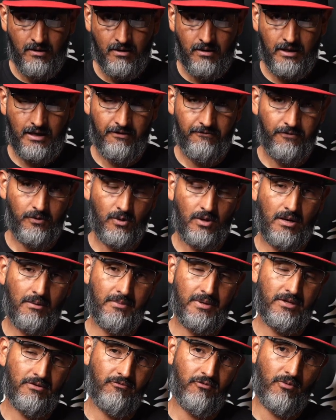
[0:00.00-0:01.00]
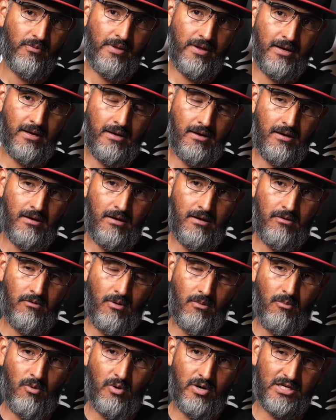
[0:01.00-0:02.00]
If you come in from the
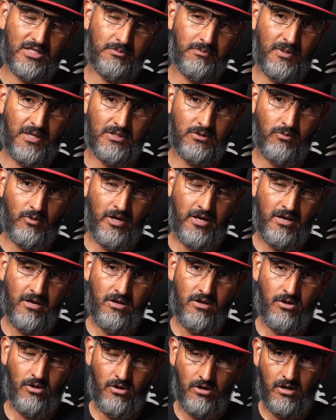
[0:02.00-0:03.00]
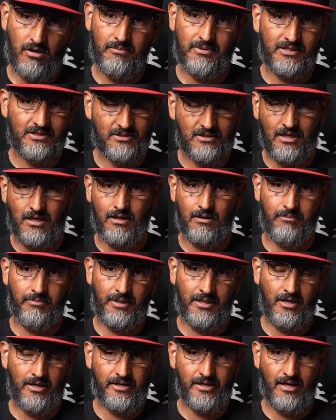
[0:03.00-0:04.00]
Ramona Expressway, you're gonna be stuck
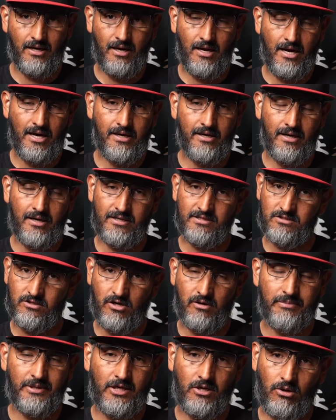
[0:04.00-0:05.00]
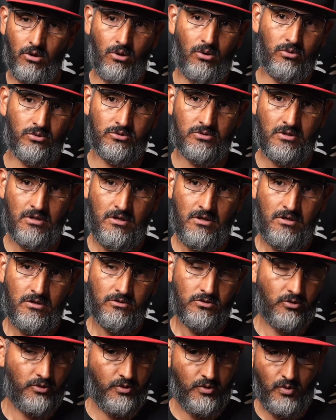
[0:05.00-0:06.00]
behind a line and it's gonna be closed.
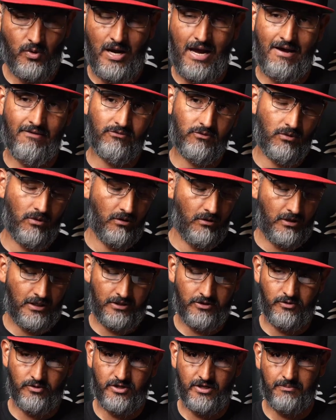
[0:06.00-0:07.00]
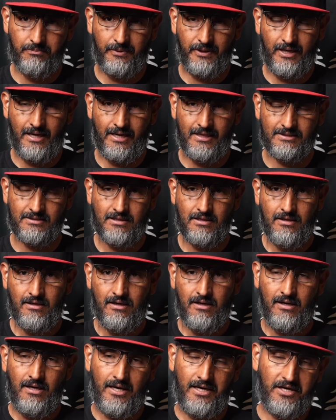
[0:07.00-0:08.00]
So you have to look at your GPS
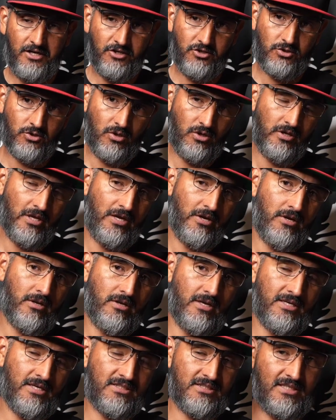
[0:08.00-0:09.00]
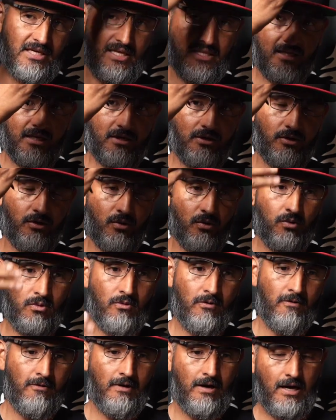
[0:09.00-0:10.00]
and ensure that it's sending
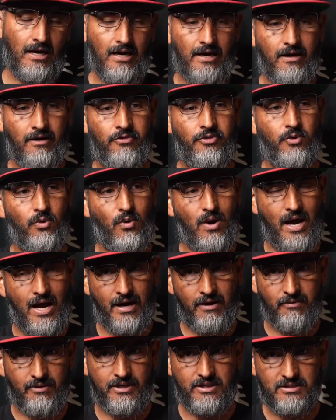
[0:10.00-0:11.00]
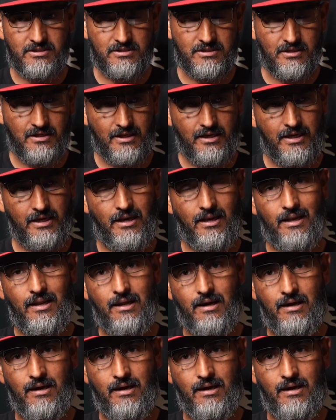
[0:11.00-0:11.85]
you through Iris and